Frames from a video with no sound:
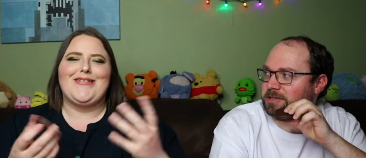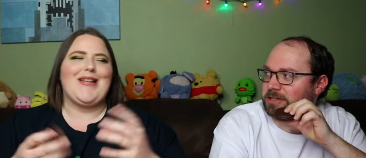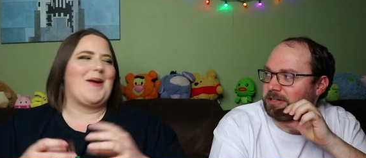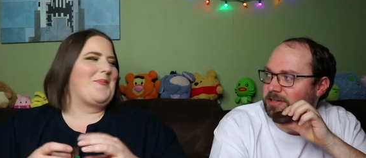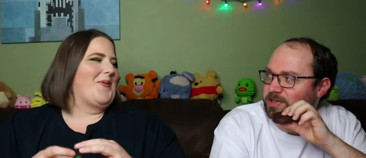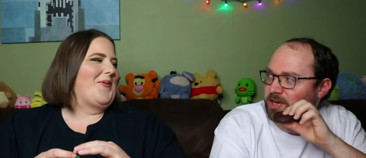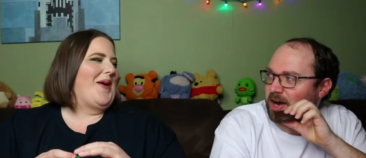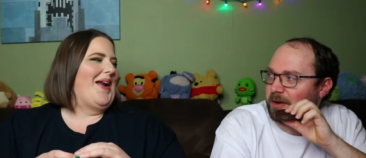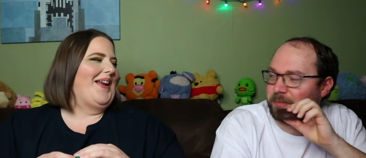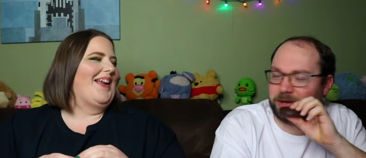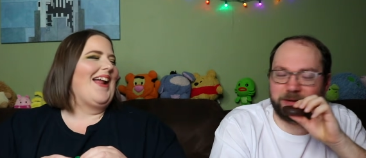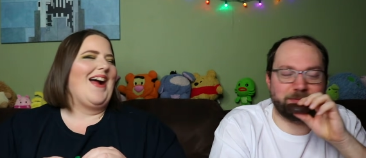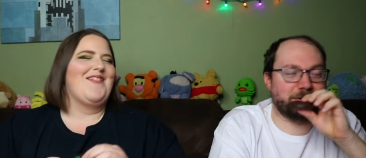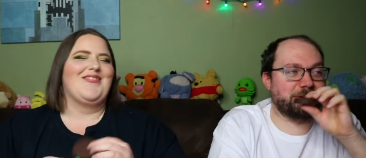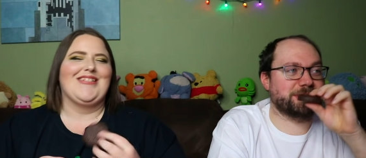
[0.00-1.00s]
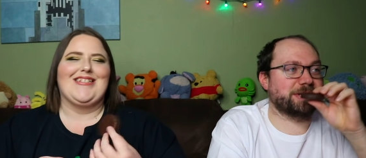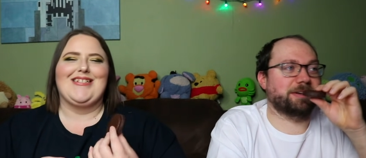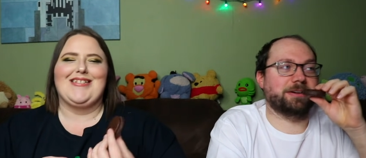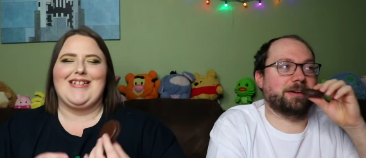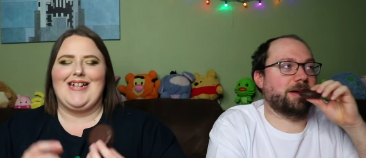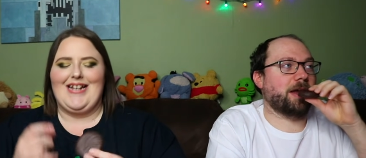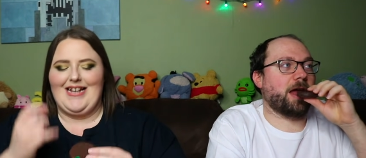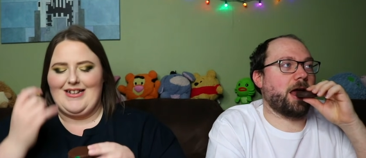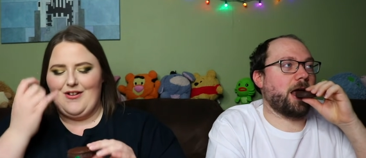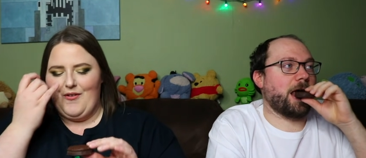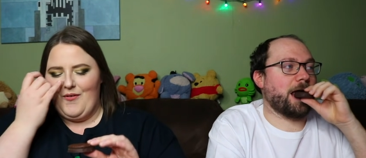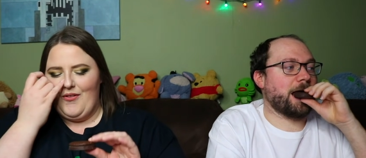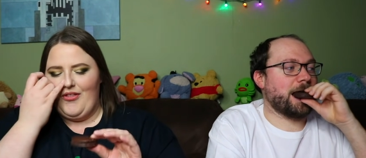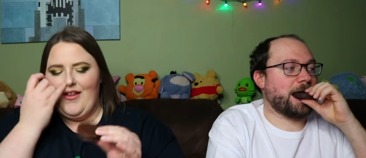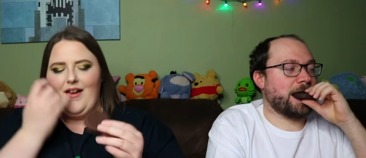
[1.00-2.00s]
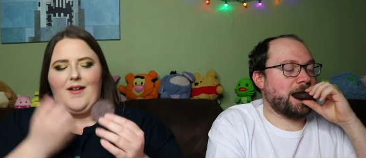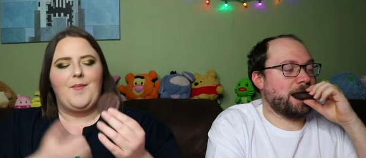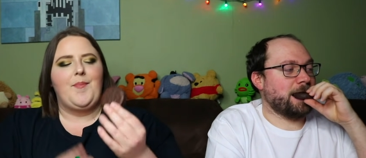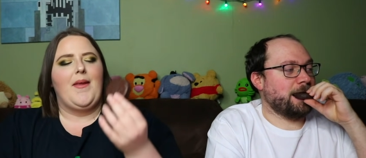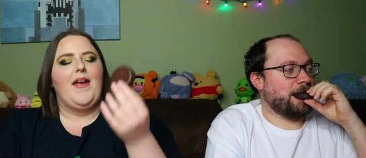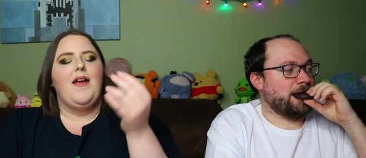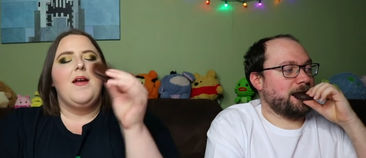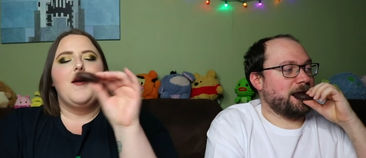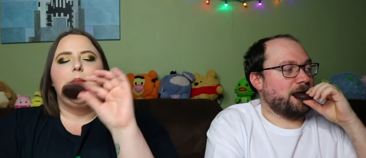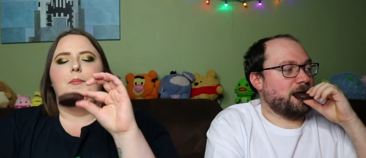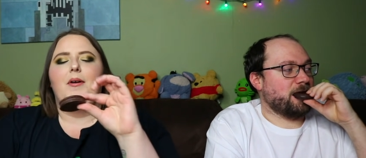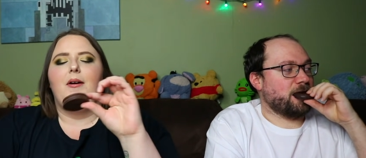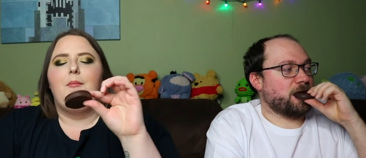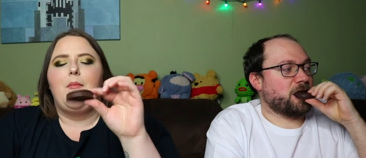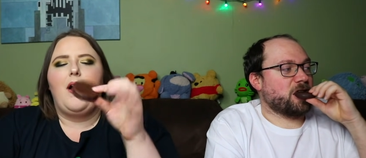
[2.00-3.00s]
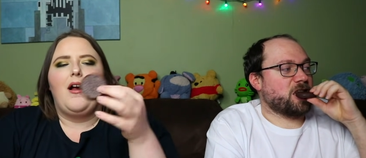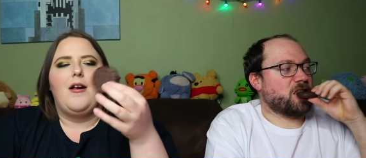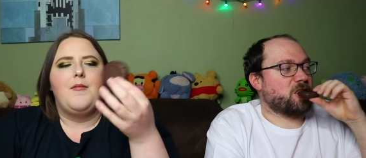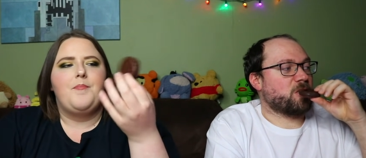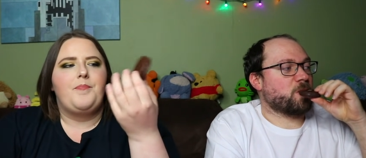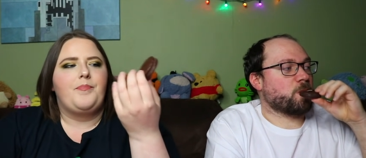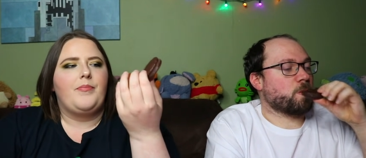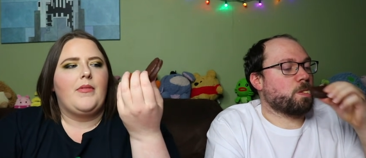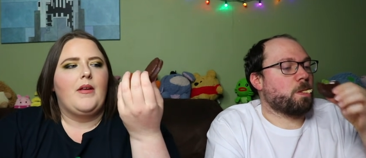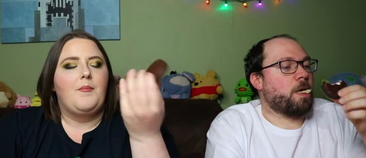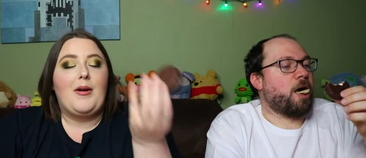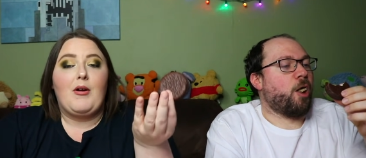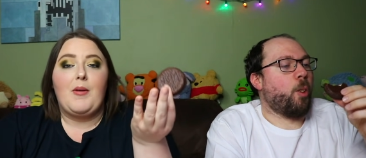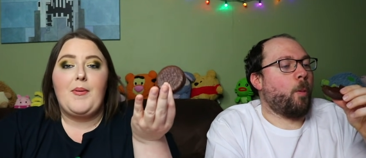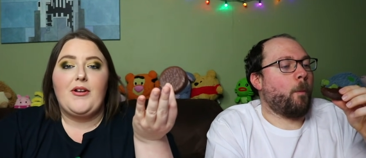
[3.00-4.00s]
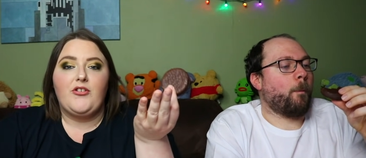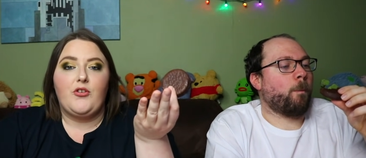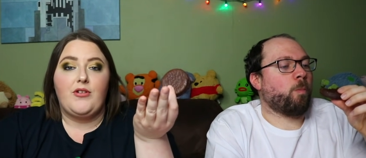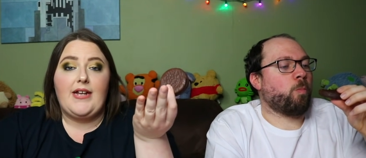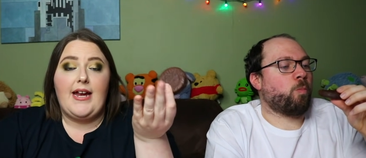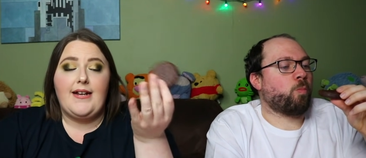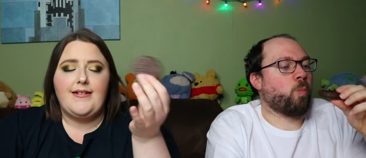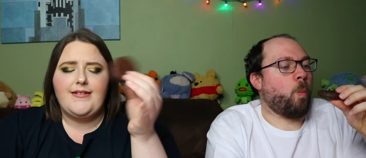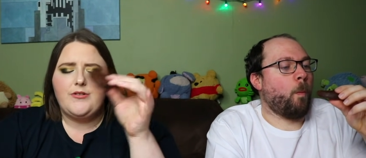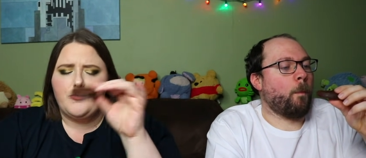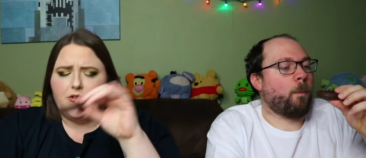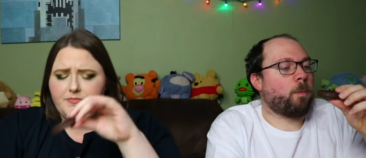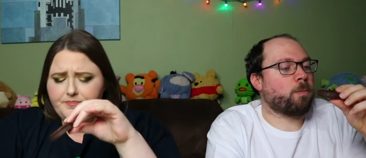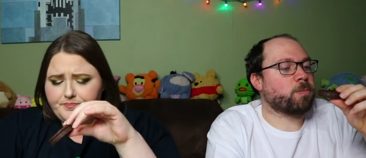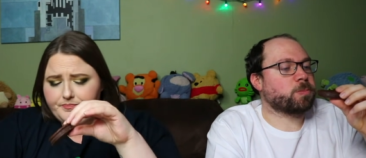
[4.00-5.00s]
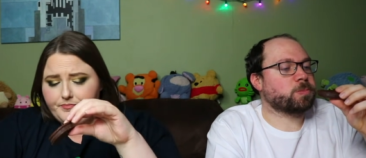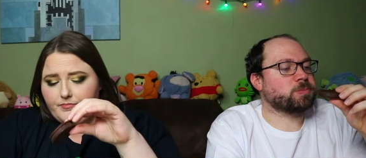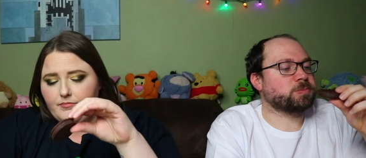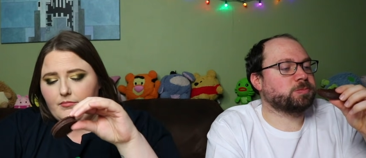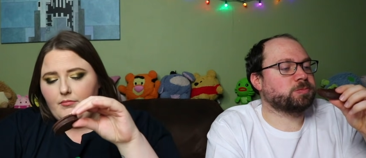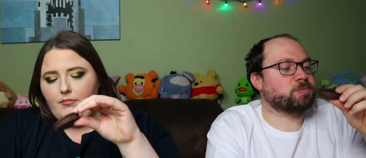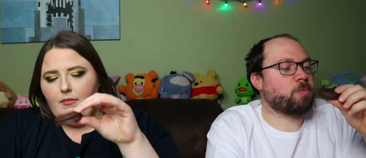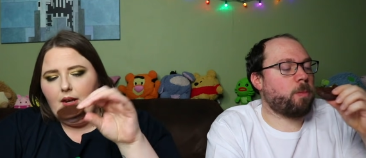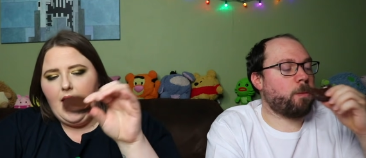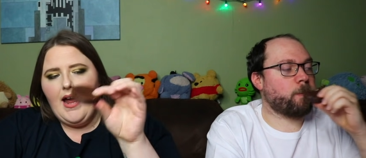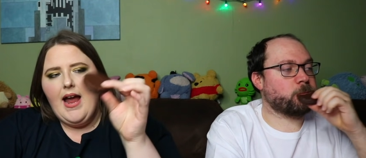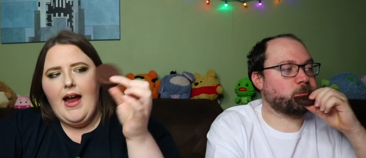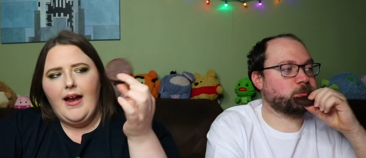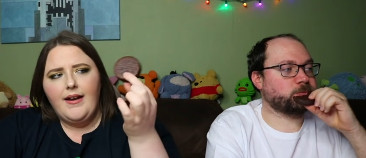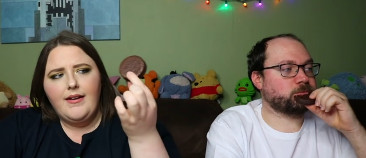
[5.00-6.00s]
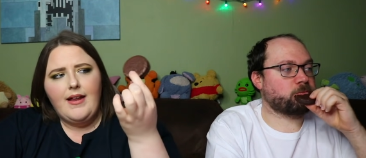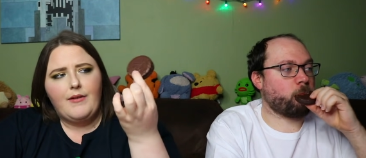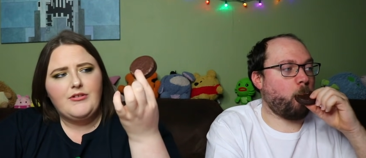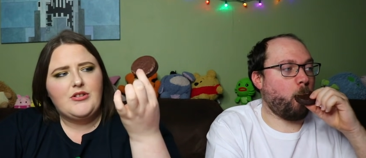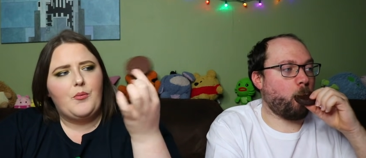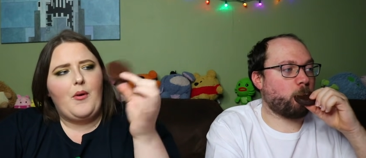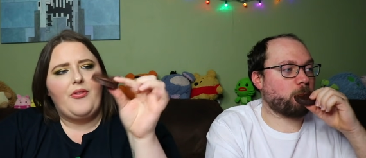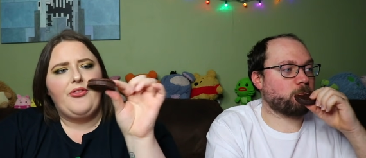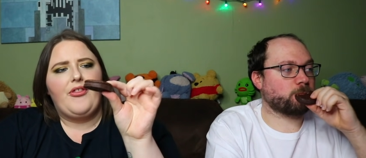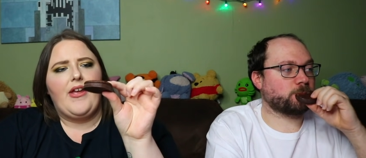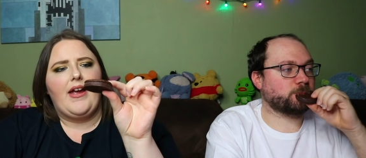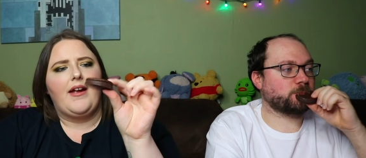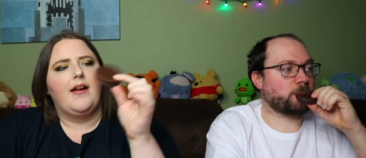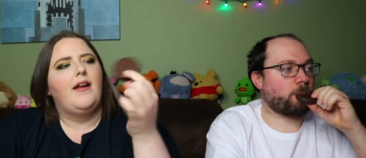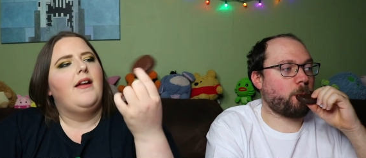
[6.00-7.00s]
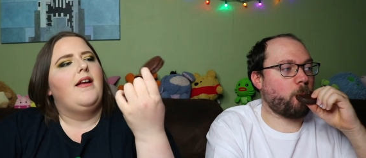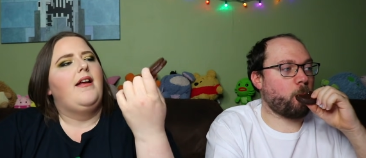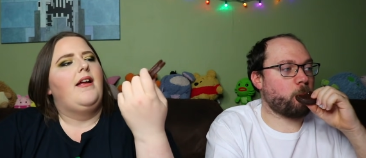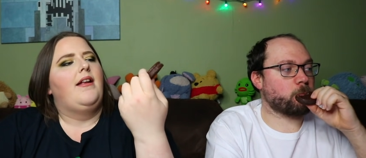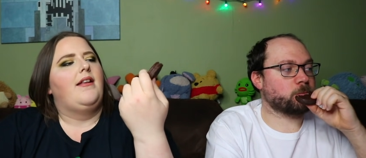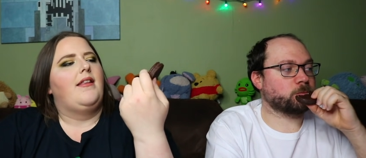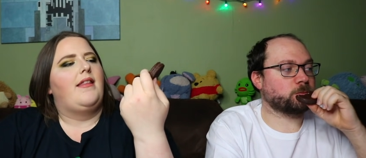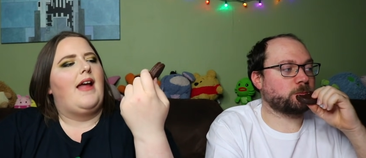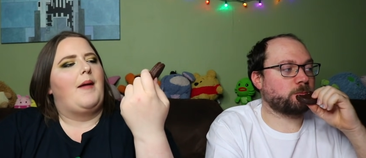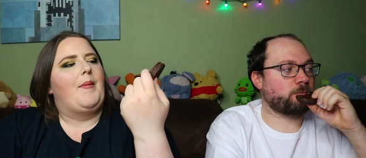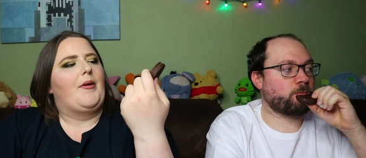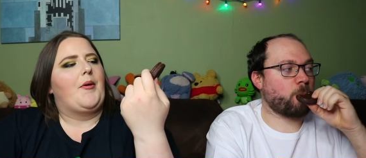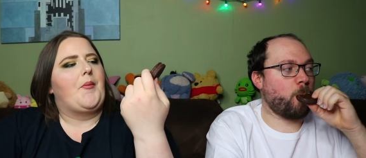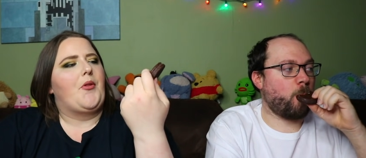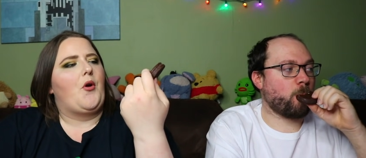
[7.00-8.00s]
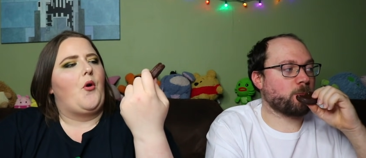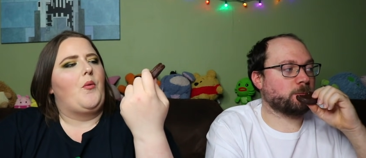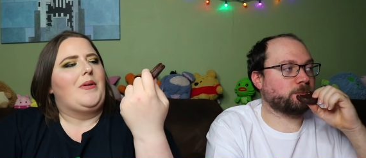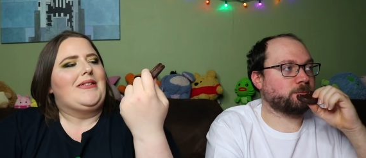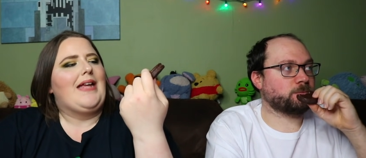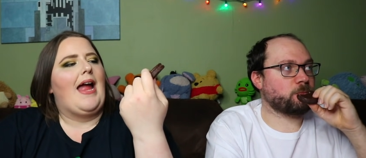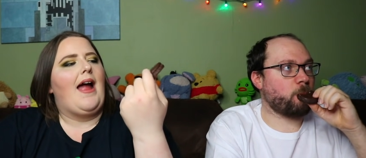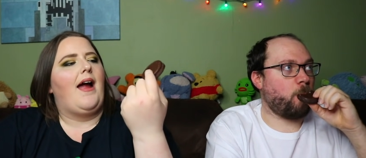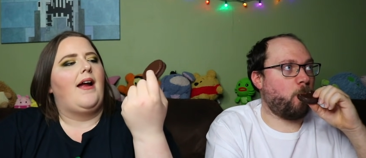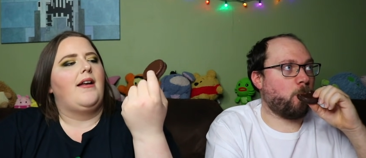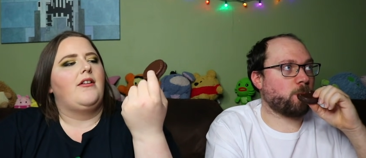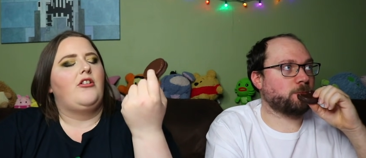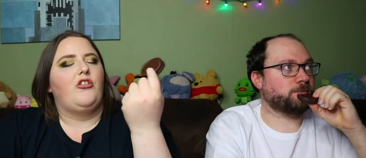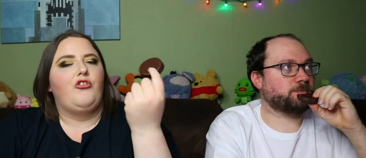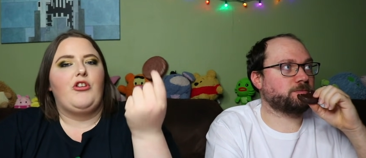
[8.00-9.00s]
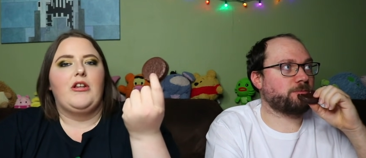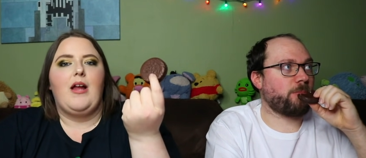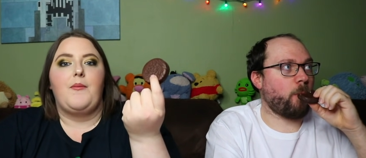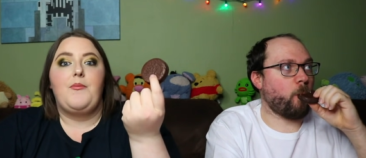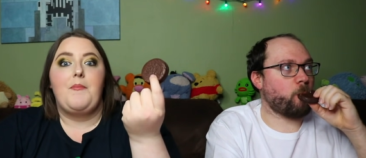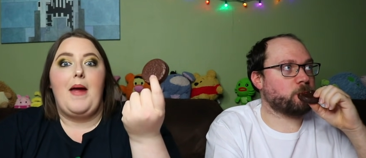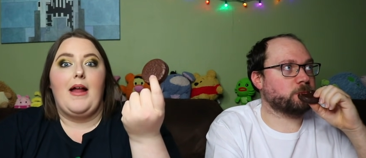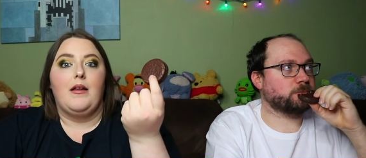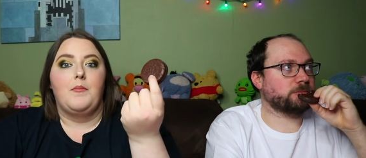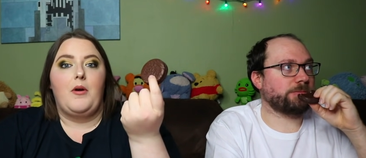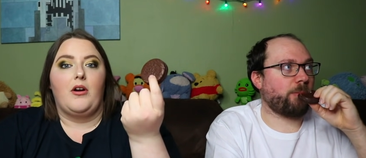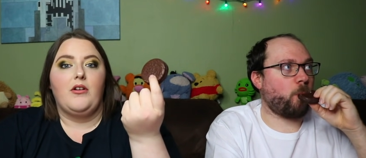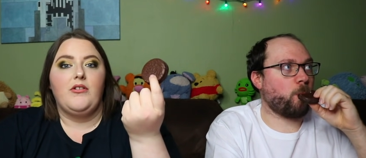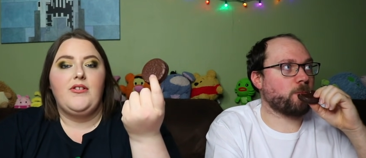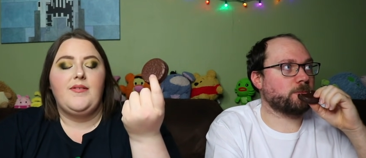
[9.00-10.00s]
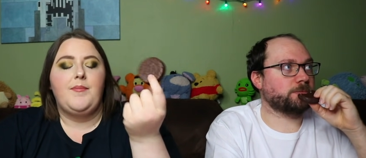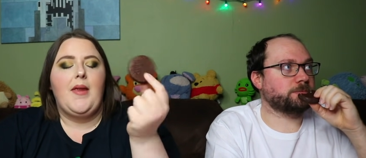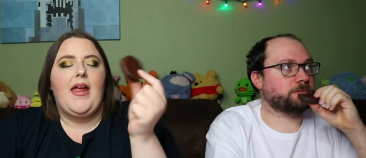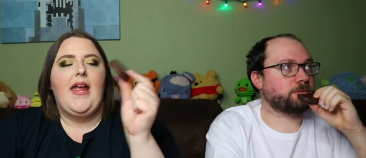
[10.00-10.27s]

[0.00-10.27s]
Speaker 1: separated. It I was just gonna eat the whole thing. But um, my grandparents owned a candy store, and that was the one thing that my grandmother always had because she loved Mallomars.